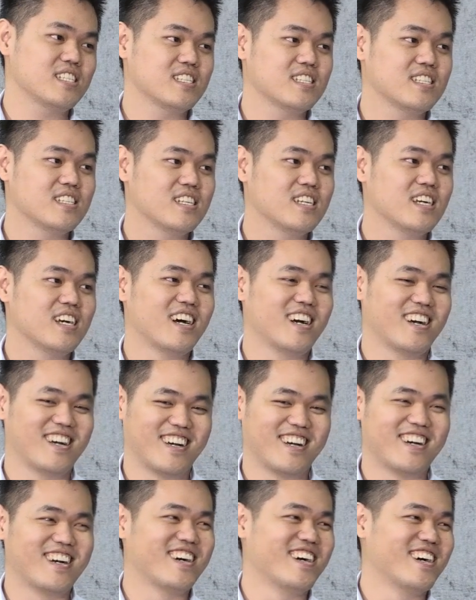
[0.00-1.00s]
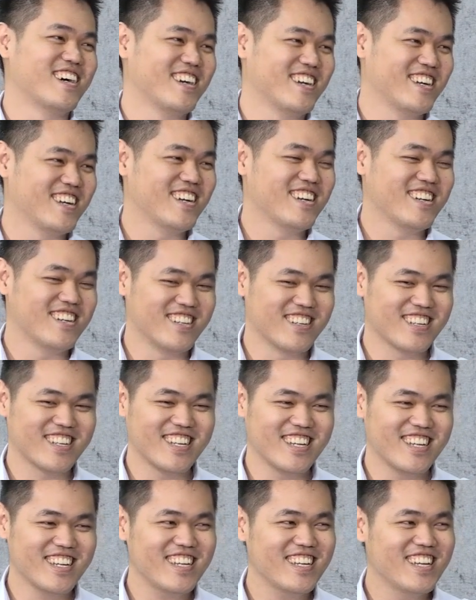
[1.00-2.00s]
Ah, there you are.
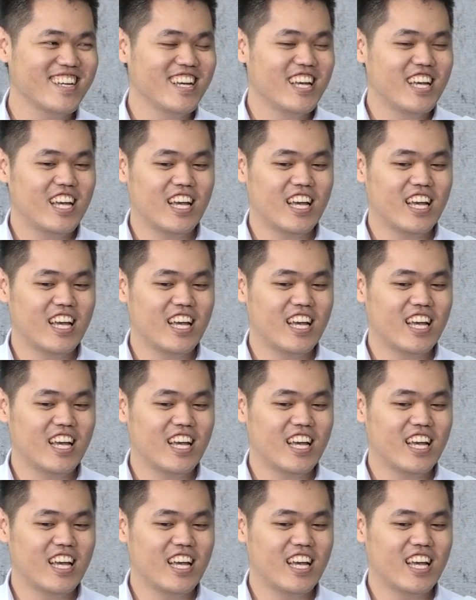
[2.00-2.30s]
Okay. Mm-hmm.